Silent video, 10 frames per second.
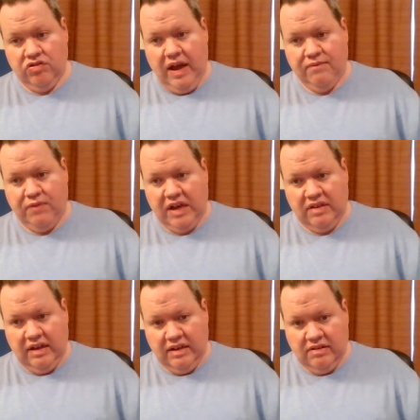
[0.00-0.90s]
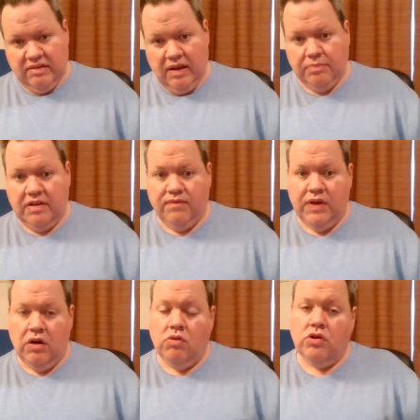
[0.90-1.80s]
You have five seconds to stop this
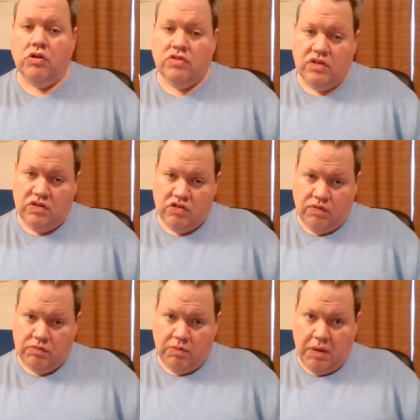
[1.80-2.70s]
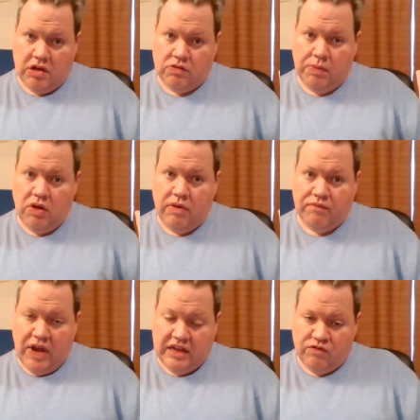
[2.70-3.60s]
video. Go to the description box below
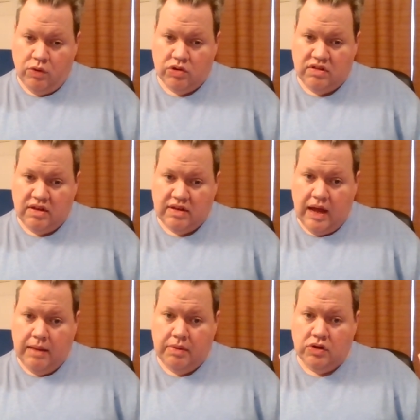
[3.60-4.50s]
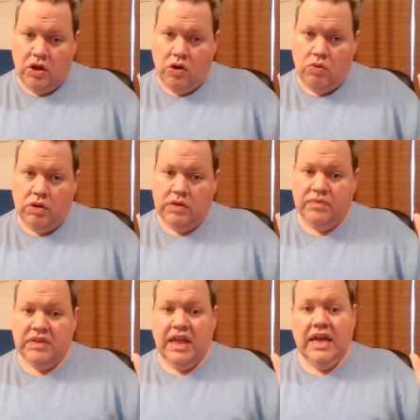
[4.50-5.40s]
and fast forward to the time below.
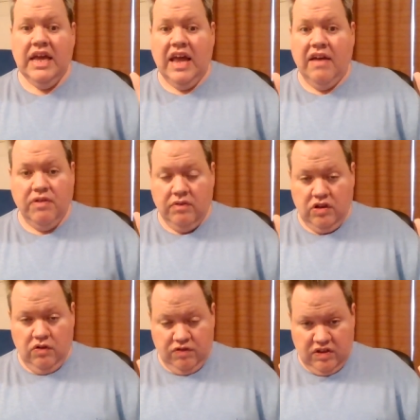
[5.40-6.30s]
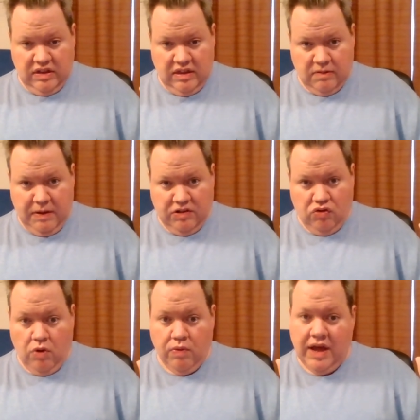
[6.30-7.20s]
If you, have seen this
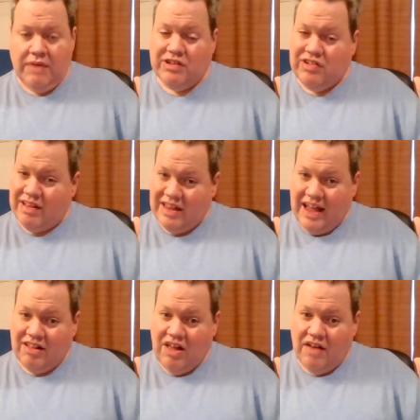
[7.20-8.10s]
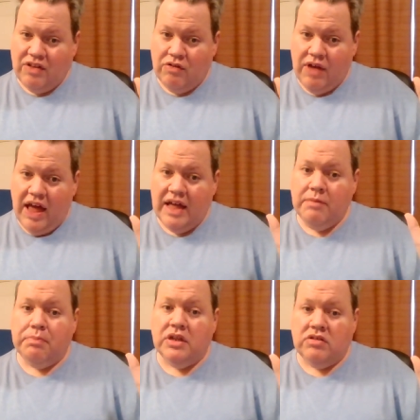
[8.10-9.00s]
special already, which I think a lot of you have had,
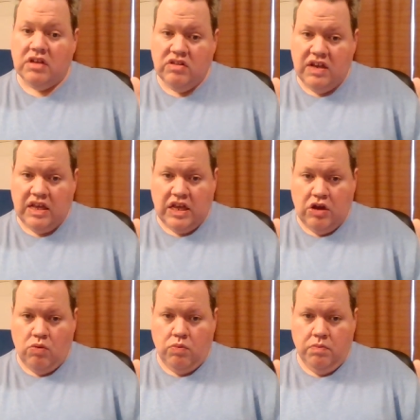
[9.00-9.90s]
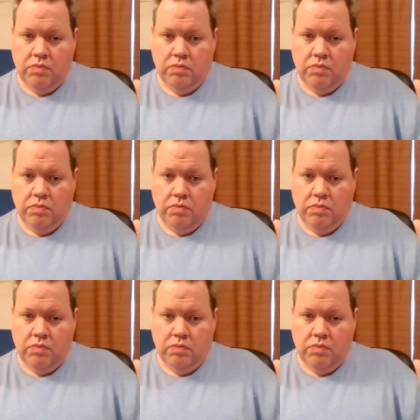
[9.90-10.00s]
please continue.